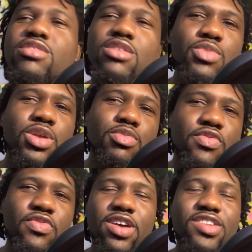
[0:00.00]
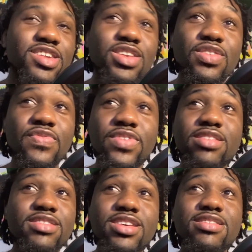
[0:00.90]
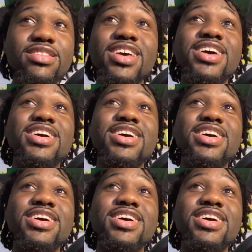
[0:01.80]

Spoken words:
someone professionally to fix this,